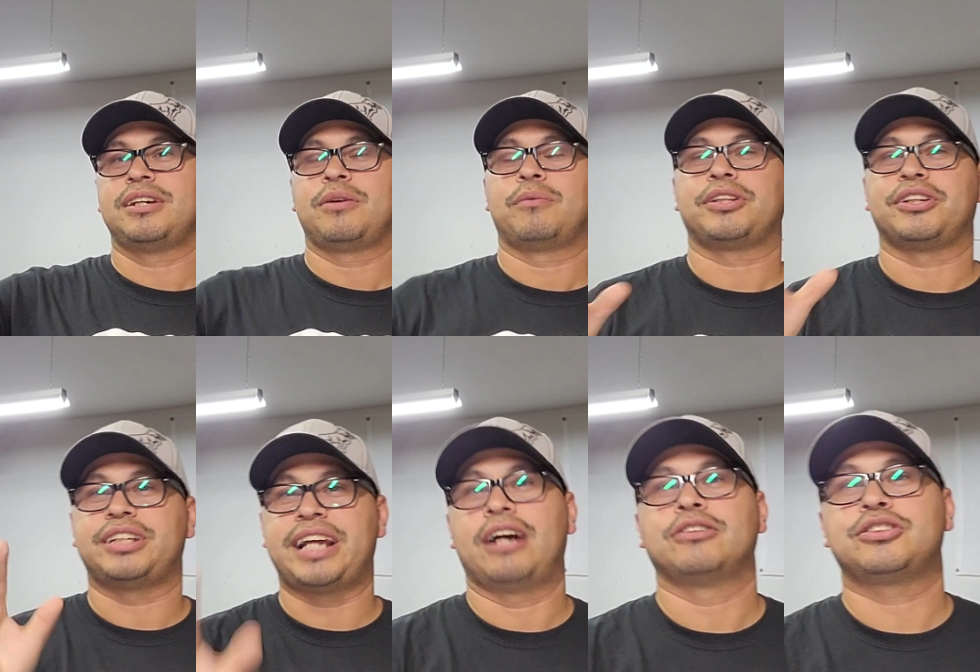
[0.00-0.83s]
With your
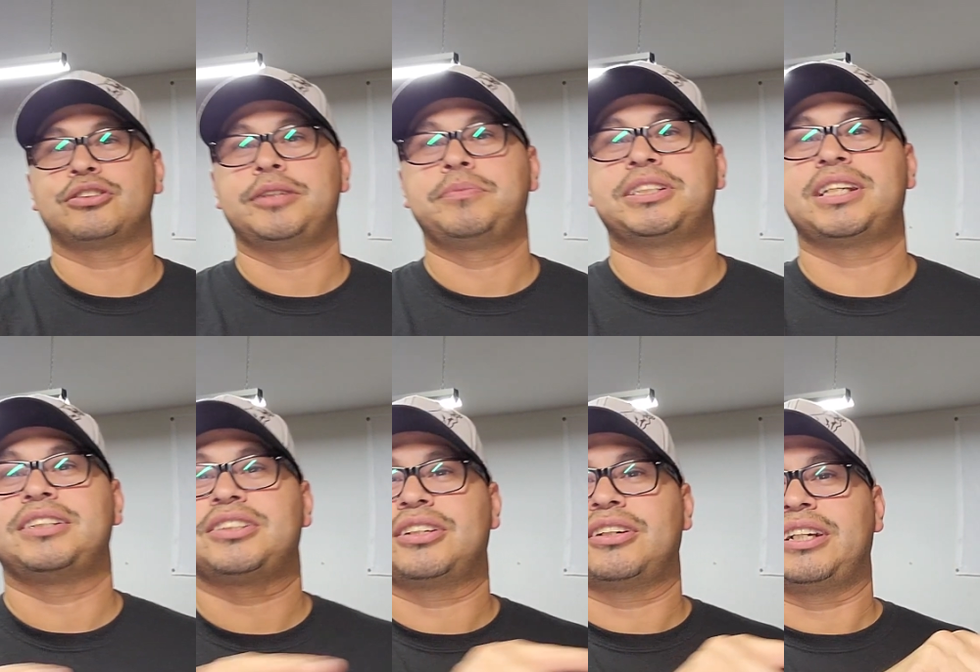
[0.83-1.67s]
downstream
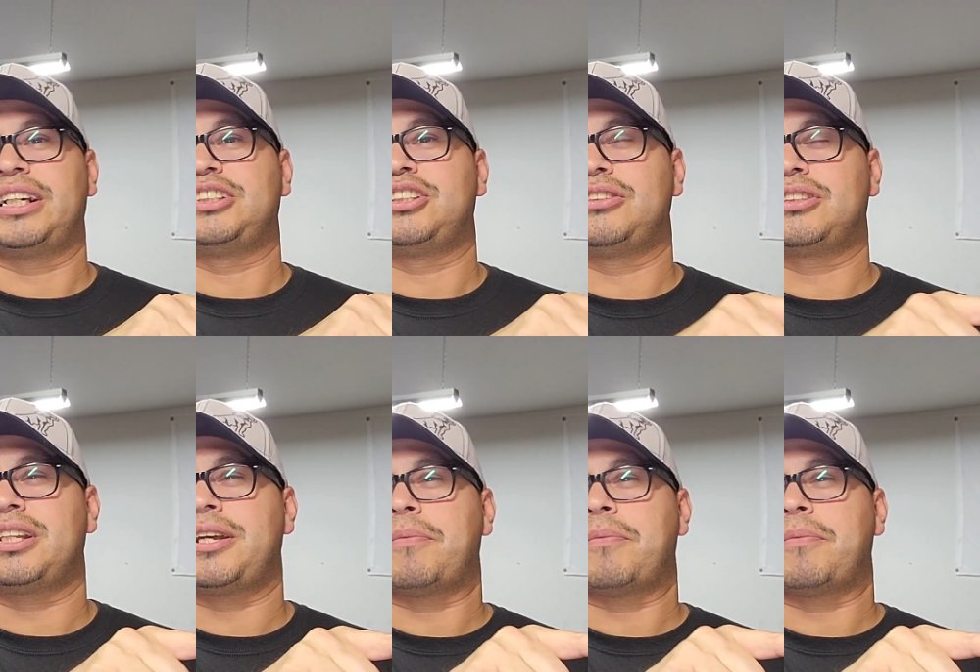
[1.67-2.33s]
sensor, it's usually